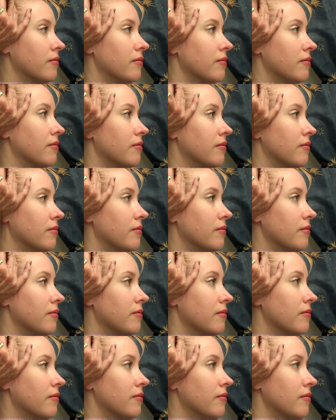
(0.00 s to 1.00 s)

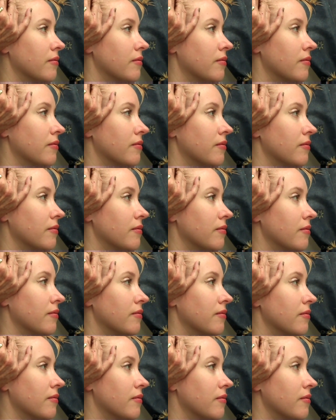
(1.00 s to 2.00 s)

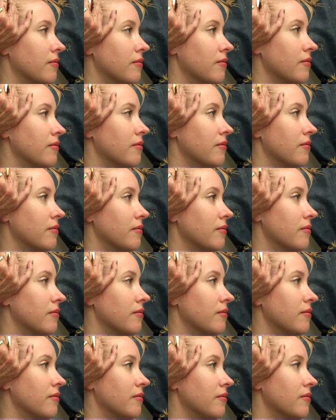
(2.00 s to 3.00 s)

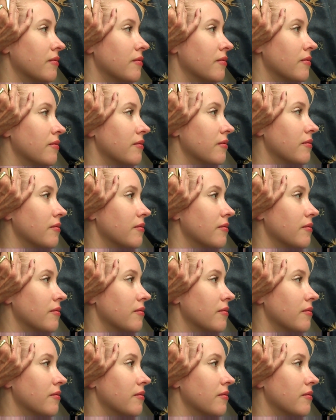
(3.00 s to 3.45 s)
(no one is talking)